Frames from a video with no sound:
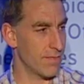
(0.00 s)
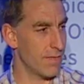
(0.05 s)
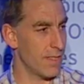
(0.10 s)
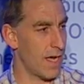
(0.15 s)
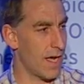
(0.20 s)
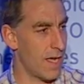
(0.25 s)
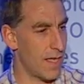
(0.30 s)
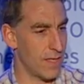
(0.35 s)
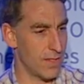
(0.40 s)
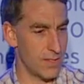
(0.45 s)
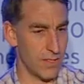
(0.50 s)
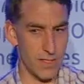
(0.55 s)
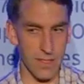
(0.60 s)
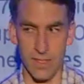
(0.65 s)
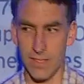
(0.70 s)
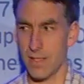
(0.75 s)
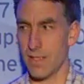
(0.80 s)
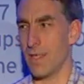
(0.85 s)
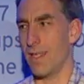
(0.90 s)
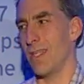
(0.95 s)
of dollars,
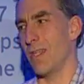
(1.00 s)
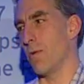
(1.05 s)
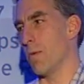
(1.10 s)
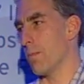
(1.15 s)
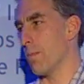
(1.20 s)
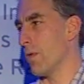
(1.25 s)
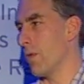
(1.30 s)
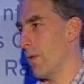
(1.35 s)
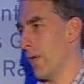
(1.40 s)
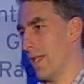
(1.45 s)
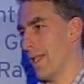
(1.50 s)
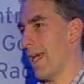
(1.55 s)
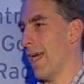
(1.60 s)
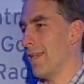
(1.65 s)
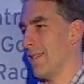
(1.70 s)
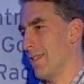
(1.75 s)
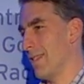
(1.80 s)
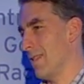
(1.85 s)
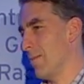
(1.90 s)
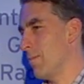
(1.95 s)
isn't that you employ
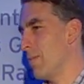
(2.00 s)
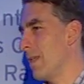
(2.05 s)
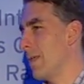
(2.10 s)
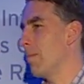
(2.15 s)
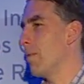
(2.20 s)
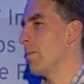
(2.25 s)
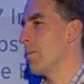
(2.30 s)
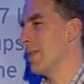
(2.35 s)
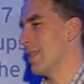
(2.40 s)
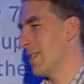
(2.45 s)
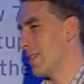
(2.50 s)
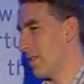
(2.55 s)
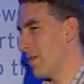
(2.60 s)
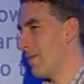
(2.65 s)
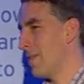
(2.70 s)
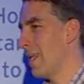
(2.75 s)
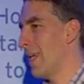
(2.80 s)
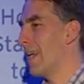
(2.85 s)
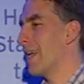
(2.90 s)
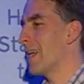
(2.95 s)
thousands of people, but that
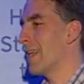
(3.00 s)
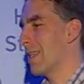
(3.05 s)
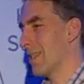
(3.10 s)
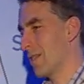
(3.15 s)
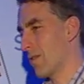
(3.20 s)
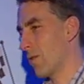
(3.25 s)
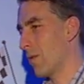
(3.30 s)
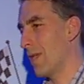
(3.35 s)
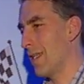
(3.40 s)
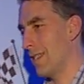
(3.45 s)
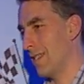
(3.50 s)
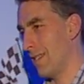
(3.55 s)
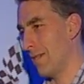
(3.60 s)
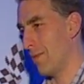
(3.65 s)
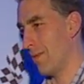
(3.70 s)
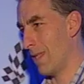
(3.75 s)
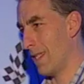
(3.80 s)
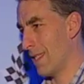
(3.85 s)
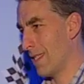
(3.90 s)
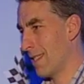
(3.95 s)
you've taken this crazy
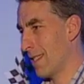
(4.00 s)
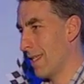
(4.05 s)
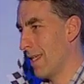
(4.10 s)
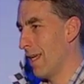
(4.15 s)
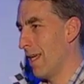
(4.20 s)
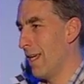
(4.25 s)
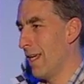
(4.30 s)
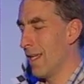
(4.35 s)
risk.